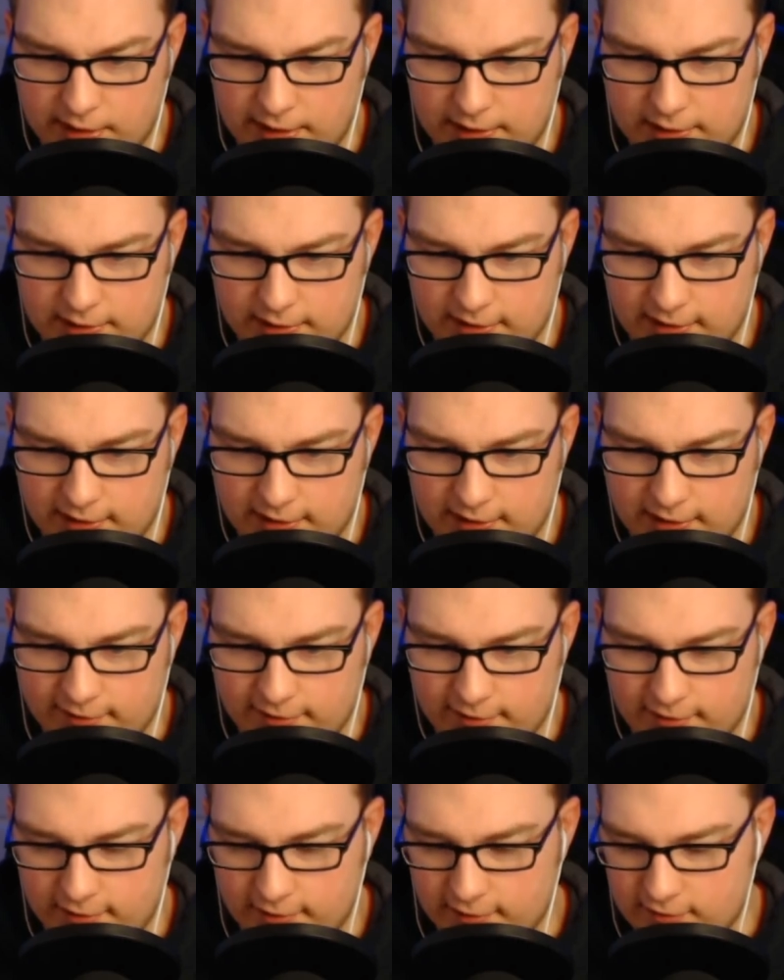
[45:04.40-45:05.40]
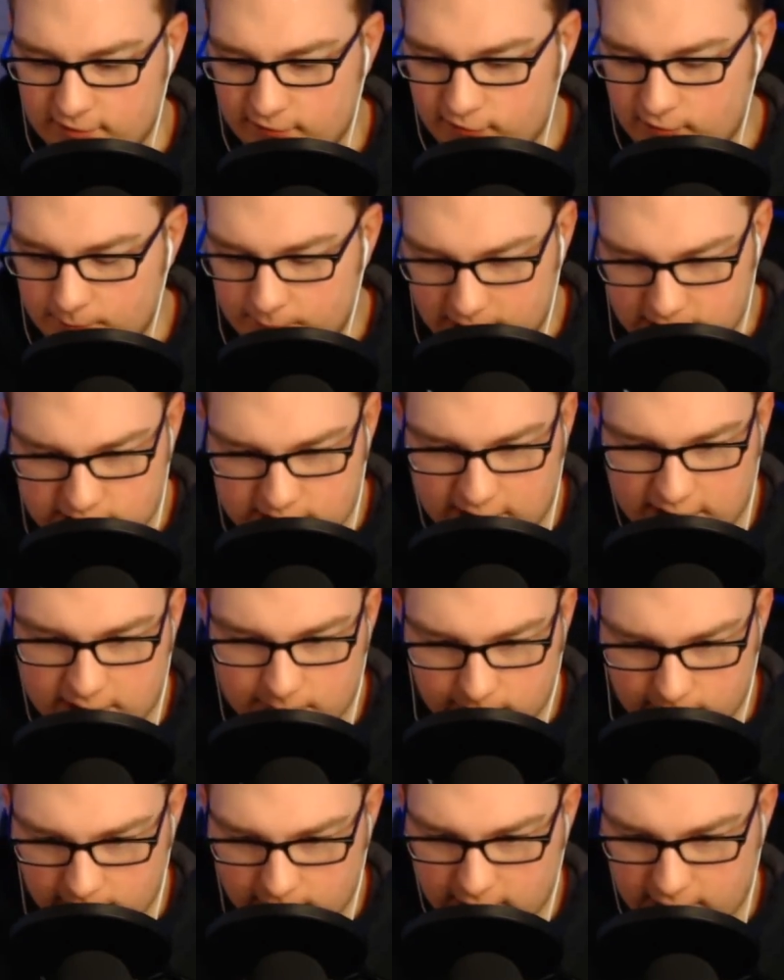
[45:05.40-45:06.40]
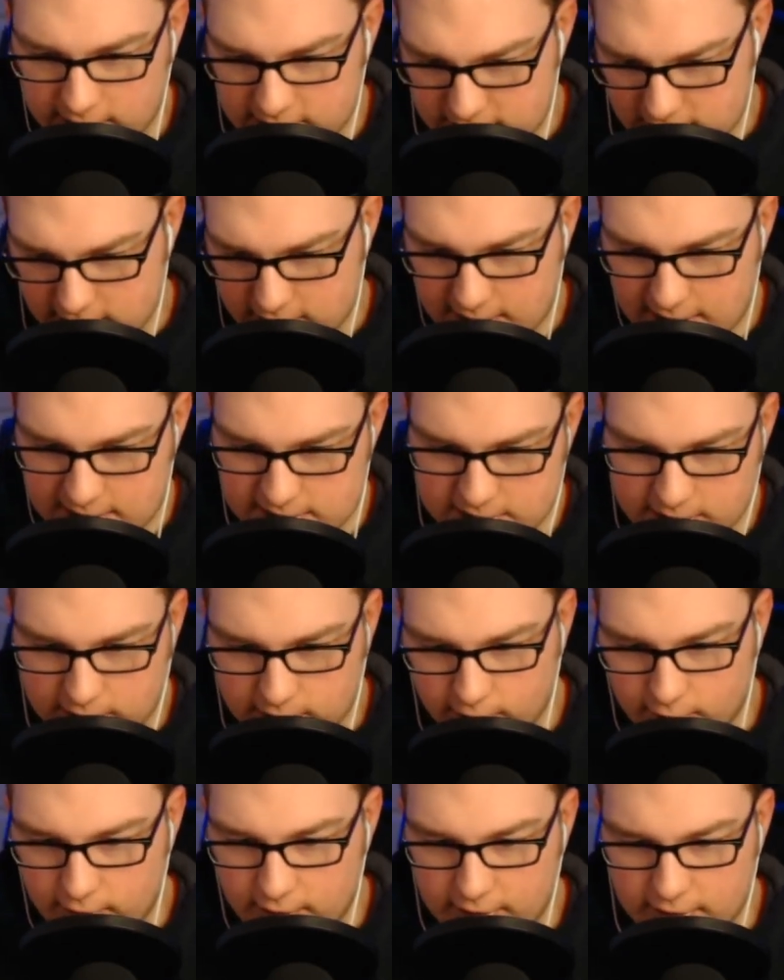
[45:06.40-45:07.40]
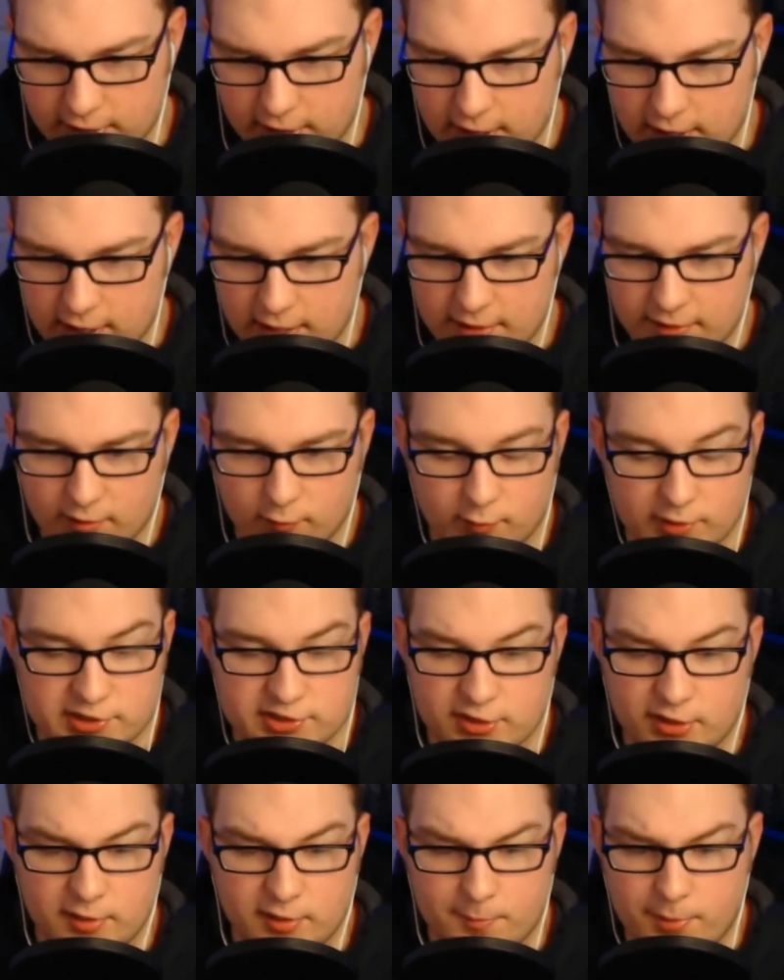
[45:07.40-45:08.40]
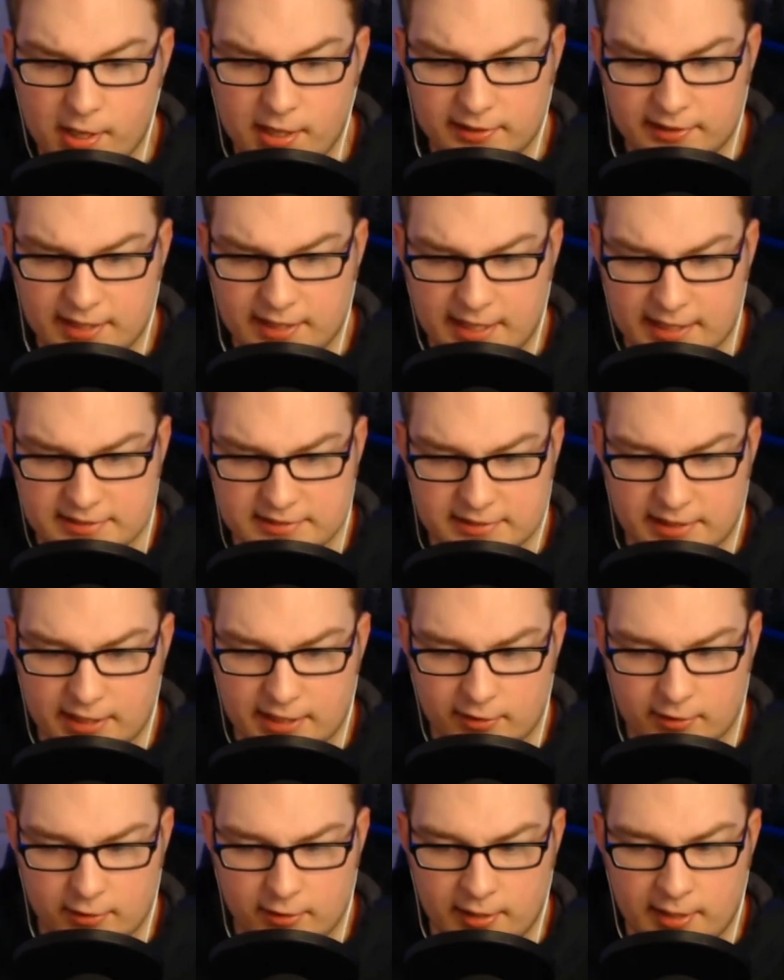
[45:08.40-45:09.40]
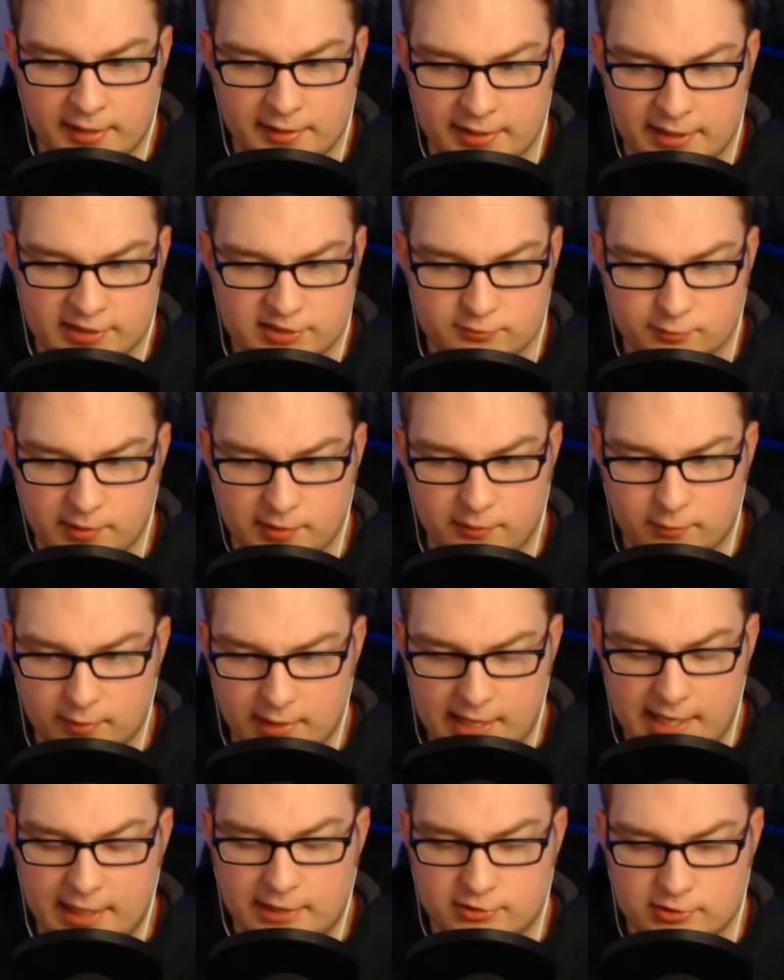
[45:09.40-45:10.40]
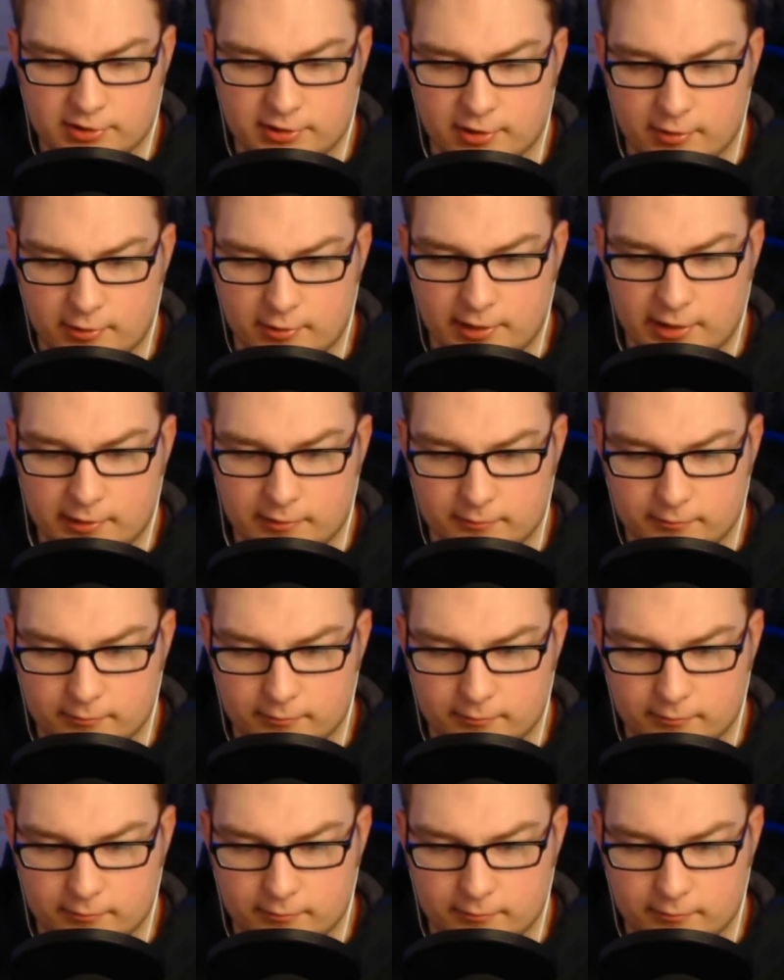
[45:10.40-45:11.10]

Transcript: the Front Page Tech community, Suncast included, that we start a podcast together, and next week we're actually doing it.